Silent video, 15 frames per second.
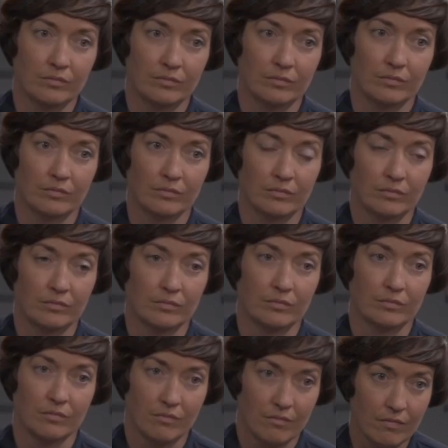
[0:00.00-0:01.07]
back to
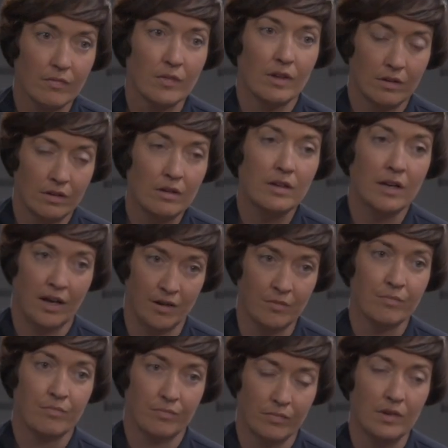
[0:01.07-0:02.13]
their
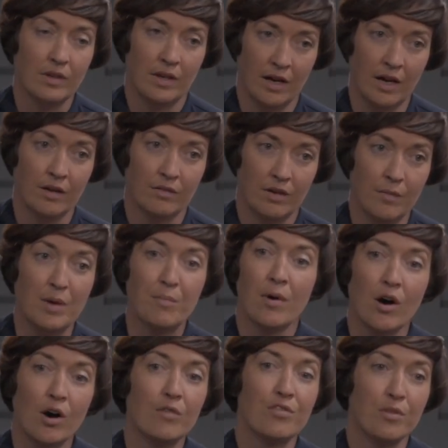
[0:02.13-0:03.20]
legal advisor. Yeah, I mean,
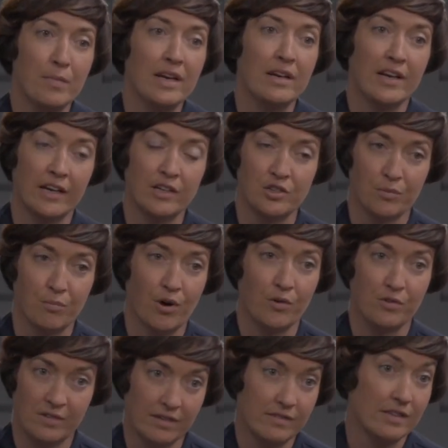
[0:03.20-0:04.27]
part of the mediation
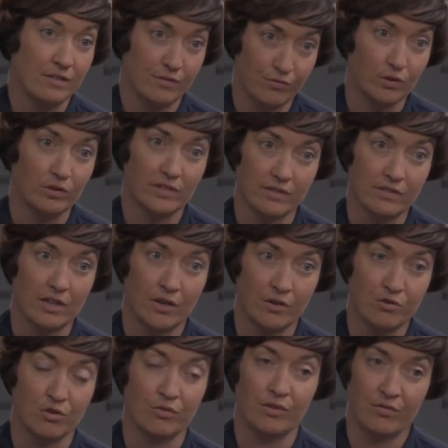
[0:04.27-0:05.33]
process is full
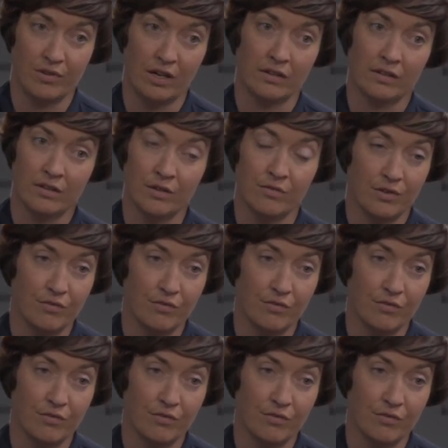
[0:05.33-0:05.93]
disclosure of your